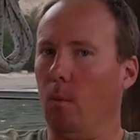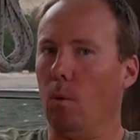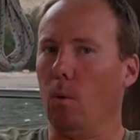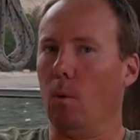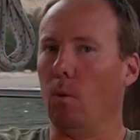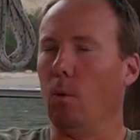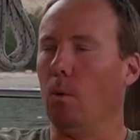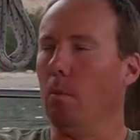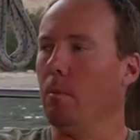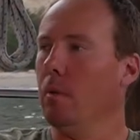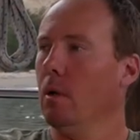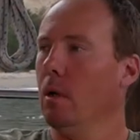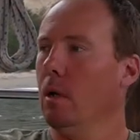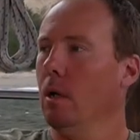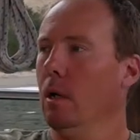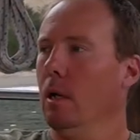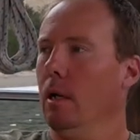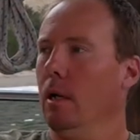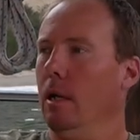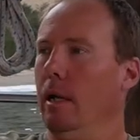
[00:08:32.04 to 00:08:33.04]
warm,
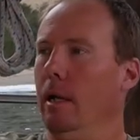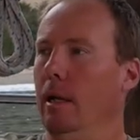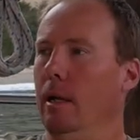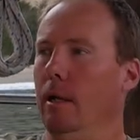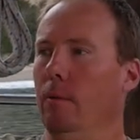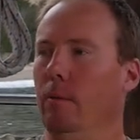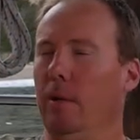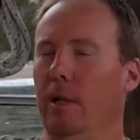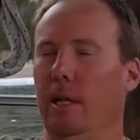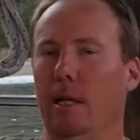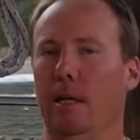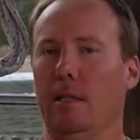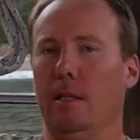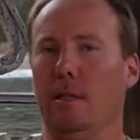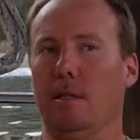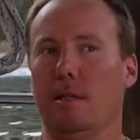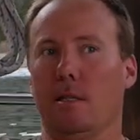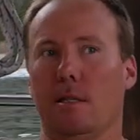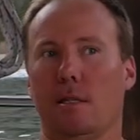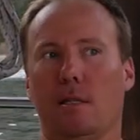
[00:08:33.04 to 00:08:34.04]
and we hear
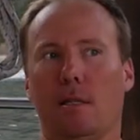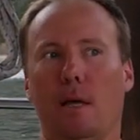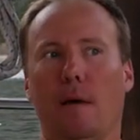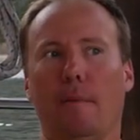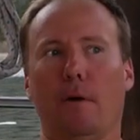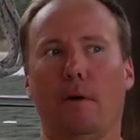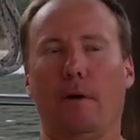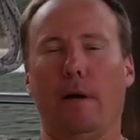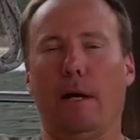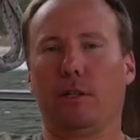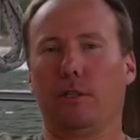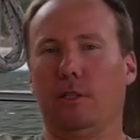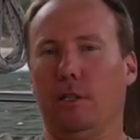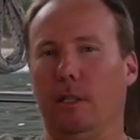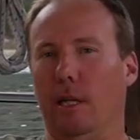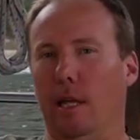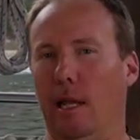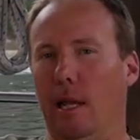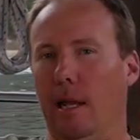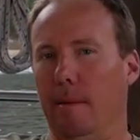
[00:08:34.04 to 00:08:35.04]
that the summer actually
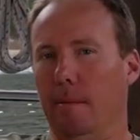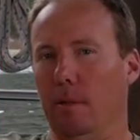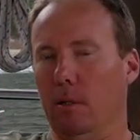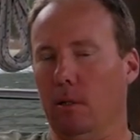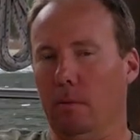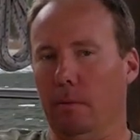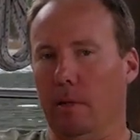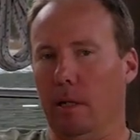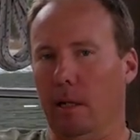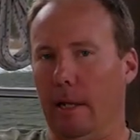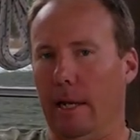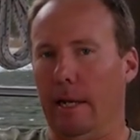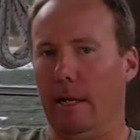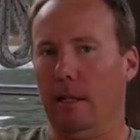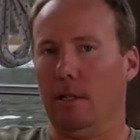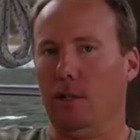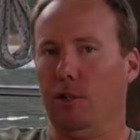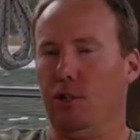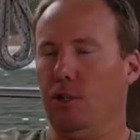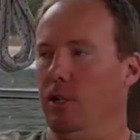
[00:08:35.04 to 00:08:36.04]
came a little bit later
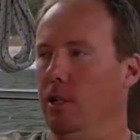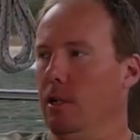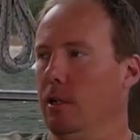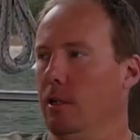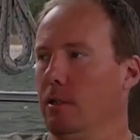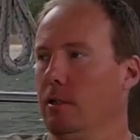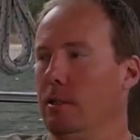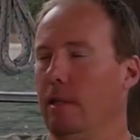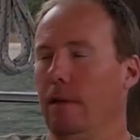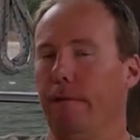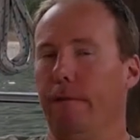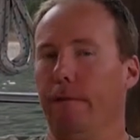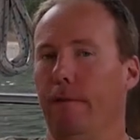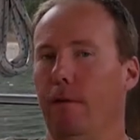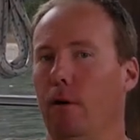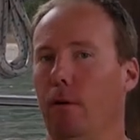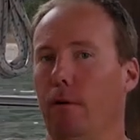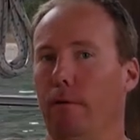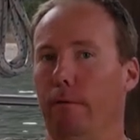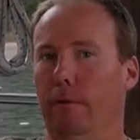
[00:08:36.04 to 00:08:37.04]
this year because that
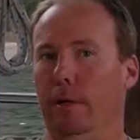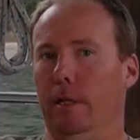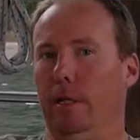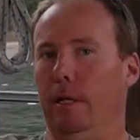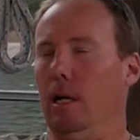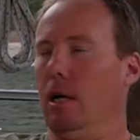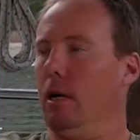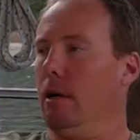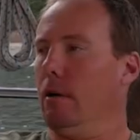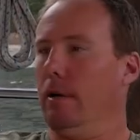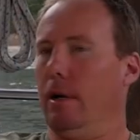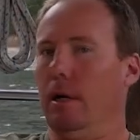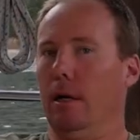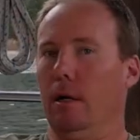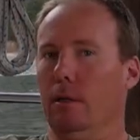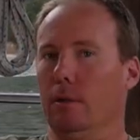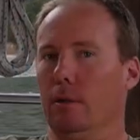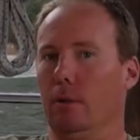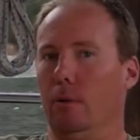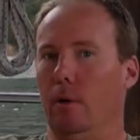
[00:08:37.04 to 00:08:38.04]
fog really hung
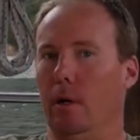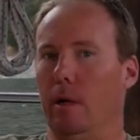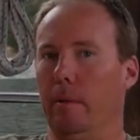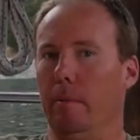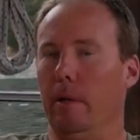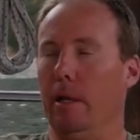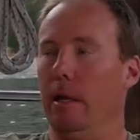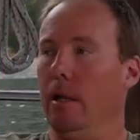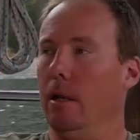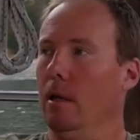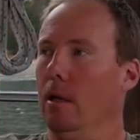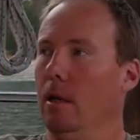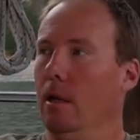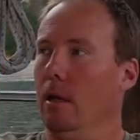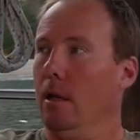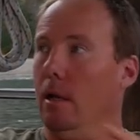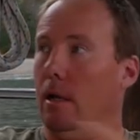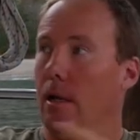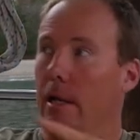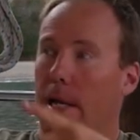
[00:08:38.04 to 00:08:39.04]
around quite a bit.
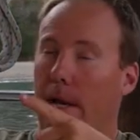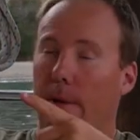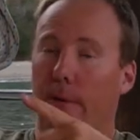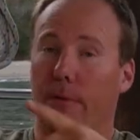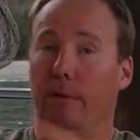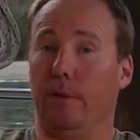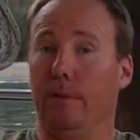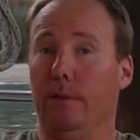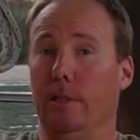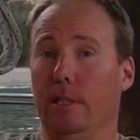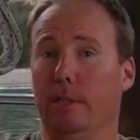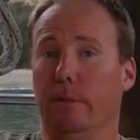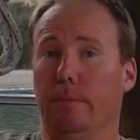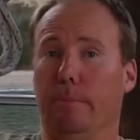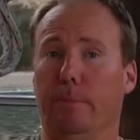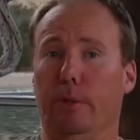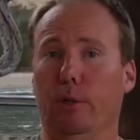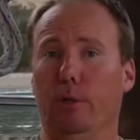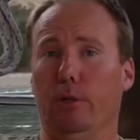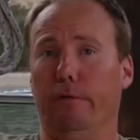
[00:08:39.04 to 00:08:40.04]
And now we've got these
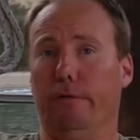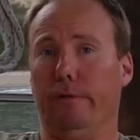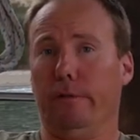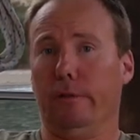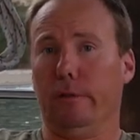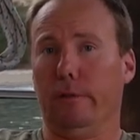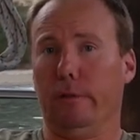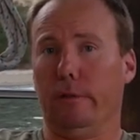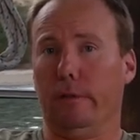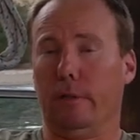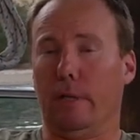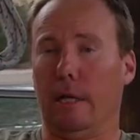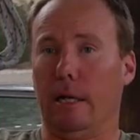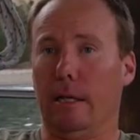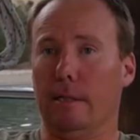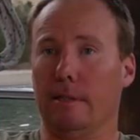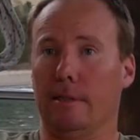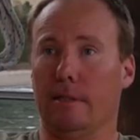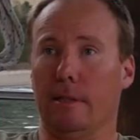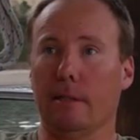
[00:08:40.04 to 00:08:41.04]
beautiful
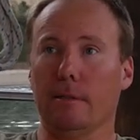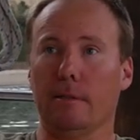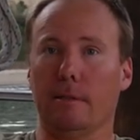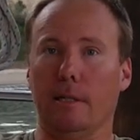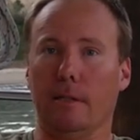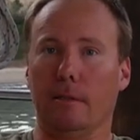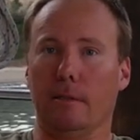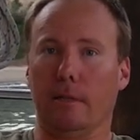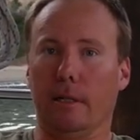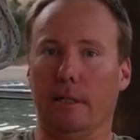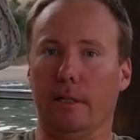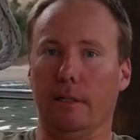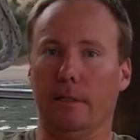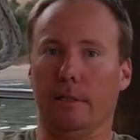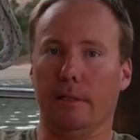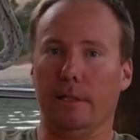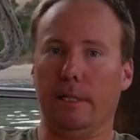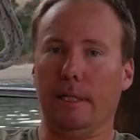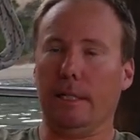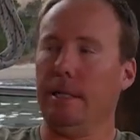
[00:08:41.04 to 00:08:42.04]
uh, sunsets like you
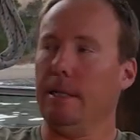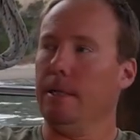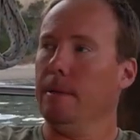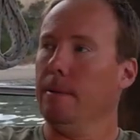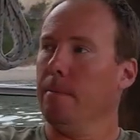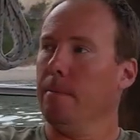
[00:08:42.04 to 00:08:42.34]
see,